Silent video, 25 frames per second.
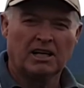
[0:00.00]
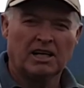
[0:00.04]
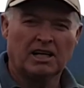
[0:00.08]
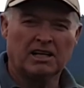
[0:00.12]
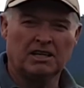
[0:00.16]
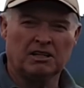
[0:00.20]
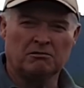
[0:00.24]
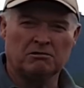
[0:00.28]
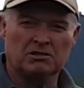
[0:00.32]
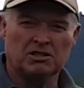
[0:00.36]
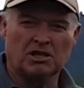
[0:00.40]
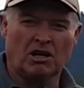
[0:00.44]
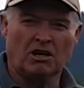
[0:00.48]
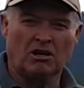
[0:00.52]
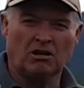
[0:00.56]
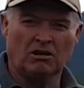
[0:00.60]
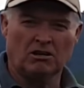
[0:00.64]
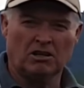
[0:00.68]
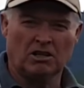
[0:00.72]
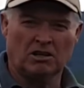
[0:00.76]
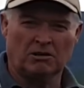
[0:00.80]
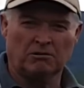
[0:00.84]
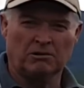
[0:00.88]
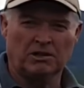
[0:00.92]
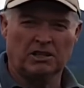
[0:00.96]
and there was a whole
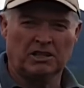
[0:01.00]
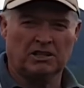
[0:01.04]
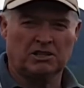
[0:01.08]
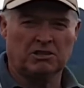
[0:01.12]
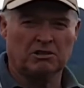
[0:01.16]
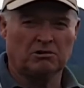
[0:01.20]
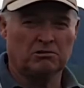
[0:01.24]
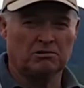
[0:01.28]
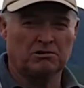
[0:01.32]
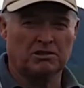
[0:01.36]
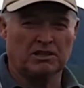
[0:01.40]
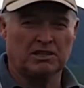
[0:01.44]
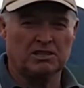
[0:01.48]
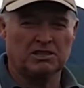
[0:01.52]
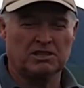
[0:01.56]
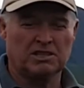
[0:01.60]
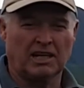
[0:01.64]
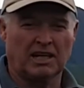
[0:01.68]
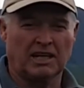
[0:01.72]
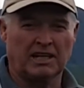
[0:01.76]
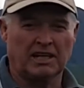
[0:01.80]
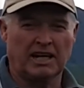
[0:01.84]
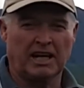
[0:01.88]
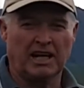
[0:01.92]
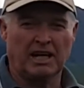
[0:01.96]
lot of really cool things
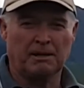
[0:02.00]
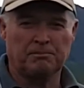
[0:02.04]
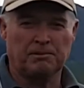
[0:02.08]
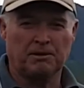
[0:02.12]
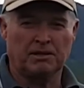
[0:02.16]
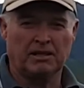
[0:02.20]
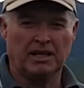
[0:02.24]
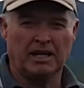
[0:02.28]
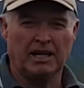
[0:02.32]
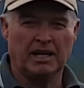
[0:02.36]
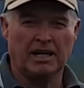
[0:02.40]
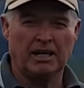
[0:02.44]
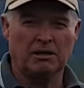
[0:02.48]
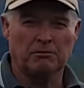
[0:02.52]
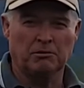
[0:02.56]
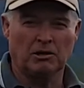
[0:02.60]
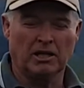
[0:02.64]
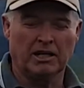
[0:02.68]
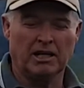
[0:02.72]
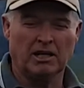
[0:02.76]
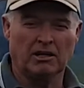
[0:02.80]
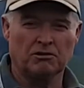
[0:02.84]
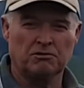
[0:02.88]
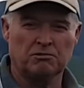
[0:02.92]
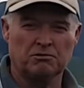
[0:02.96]
starting to happen. The animal
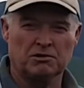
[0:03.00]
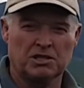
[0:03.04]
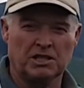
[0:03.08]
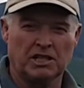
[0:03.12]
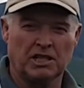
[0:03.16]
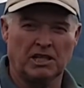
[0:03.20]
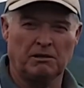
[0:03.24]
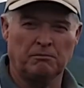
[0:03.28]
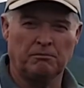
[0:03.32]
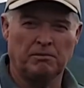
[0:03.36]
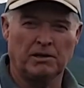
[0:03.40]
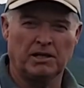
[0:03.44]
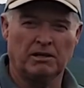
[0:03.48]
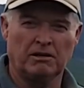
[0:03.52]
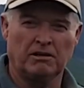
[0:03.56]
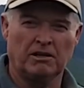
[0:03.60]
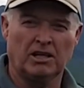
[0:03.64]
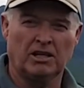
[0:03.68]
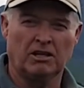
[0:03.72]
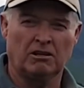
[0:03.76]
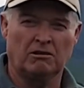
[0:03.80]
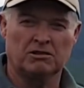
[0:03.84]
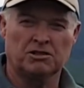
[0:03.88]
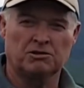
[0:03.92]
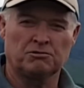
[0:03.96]
health was getting better,
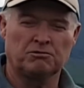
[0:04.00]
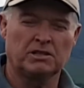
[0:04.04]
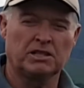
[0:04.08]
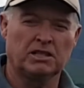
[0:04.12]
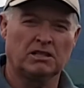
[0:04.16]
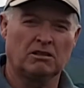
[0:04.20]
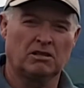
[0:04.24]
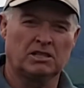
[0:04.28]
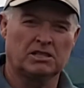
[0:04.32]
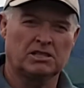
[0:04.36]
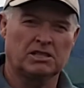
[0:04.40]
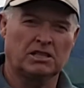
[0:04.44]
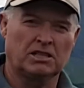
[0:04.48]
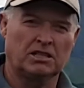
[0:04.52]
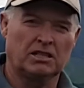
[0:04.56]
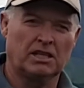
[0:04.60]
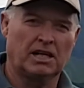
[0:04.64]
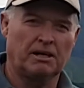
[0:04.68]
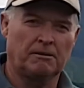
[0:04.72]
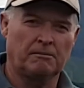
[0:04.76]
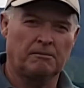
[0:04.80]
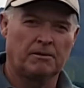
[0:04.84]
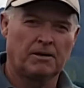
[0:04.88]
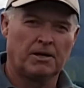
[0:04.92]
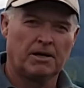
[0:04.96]
and I was realizing
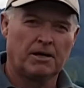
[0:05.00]
that